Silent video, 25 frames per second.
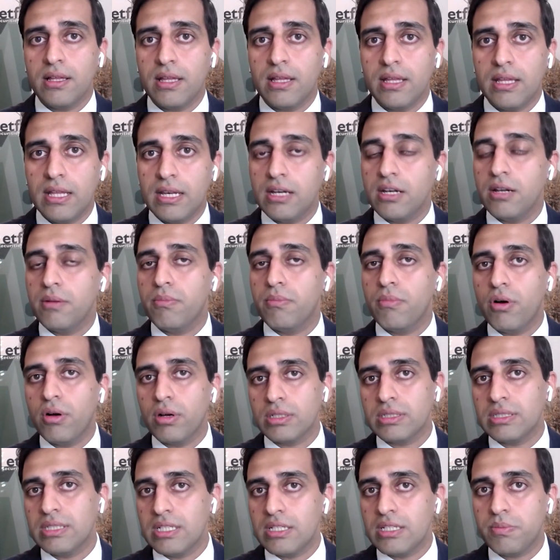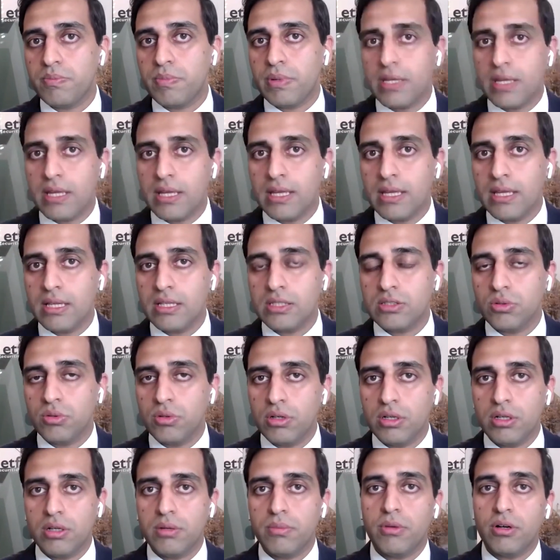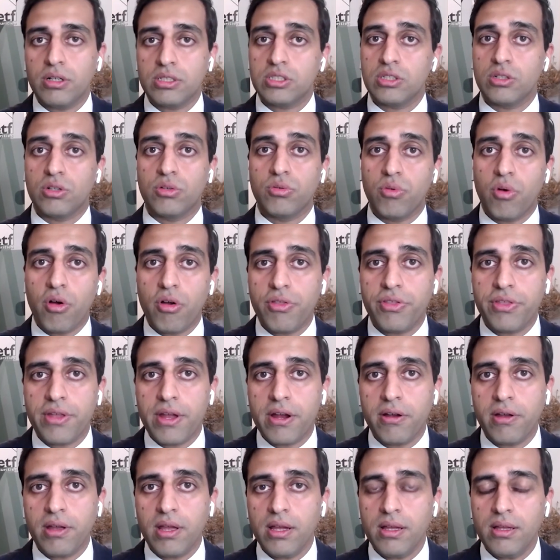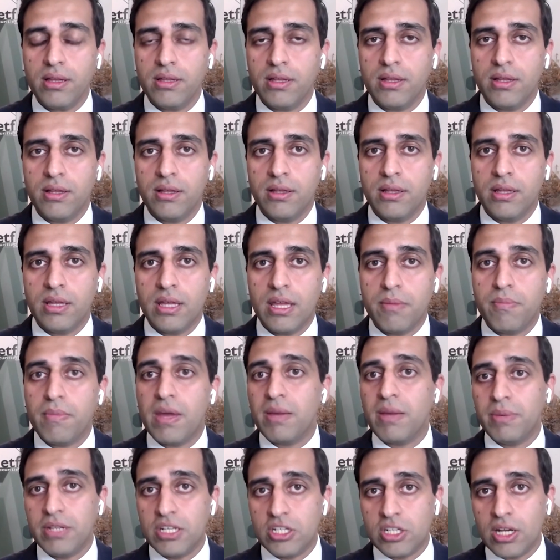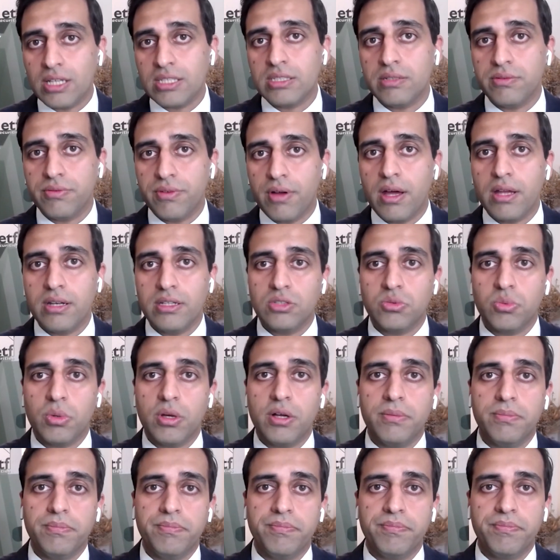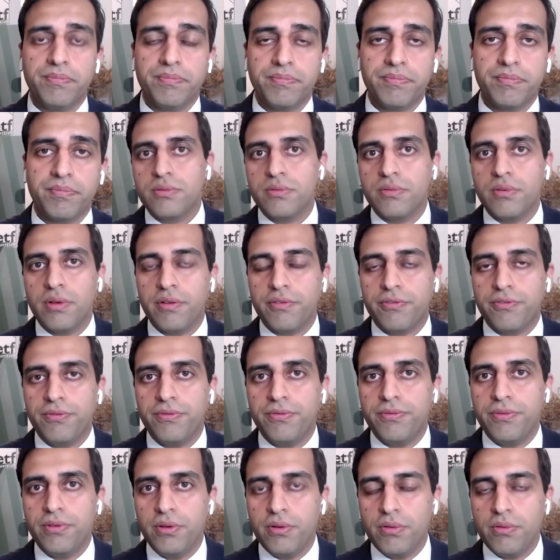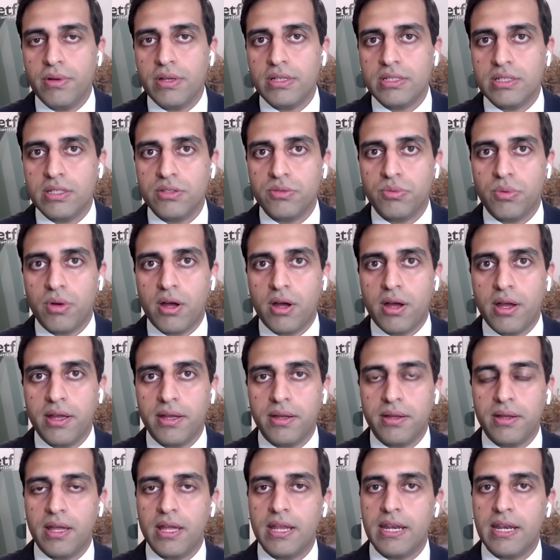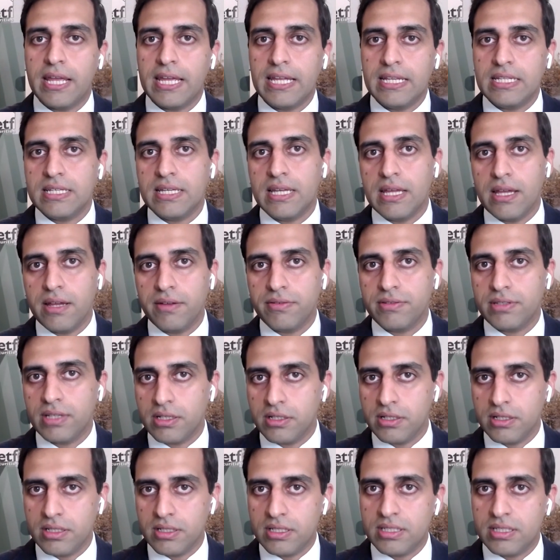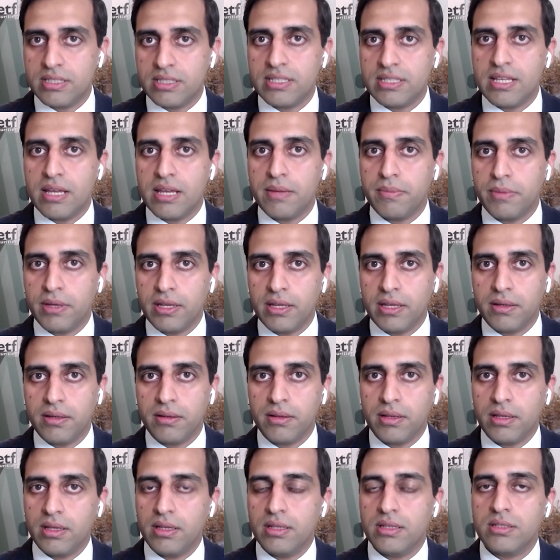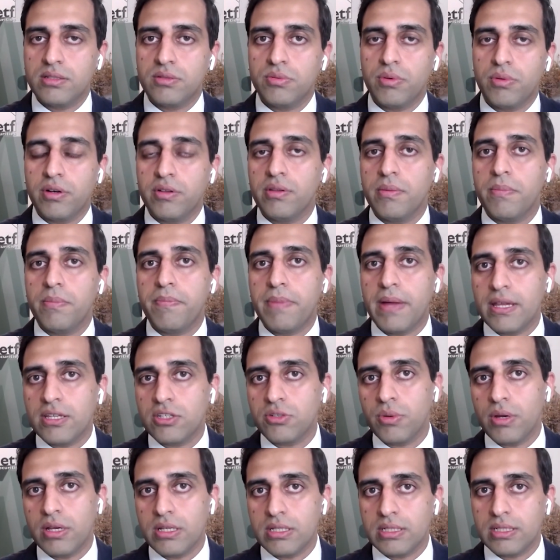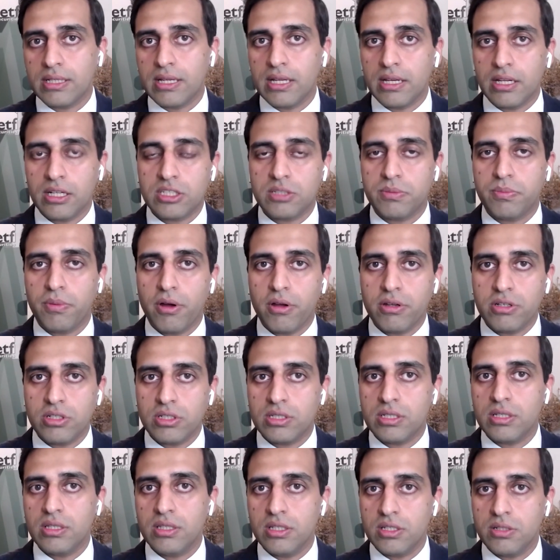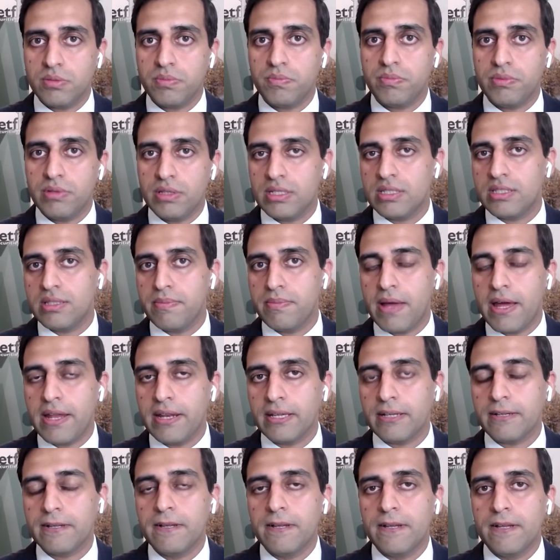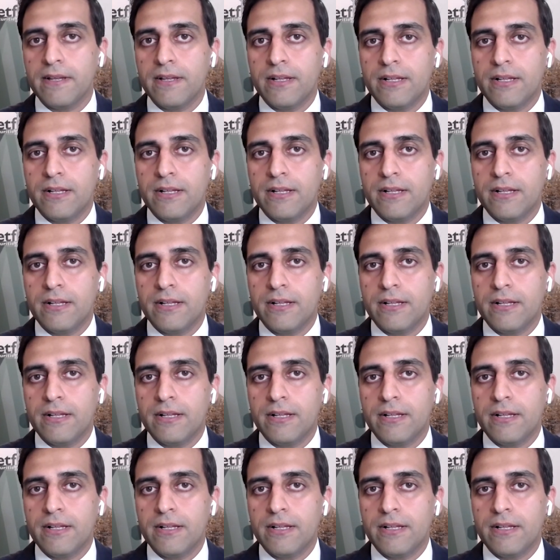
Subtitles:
in and amongst its peers or in amongst the growth area, it may be justified as well. A few reasons why an ETF such as Semi is one of the best ways to get exposure to this thematic.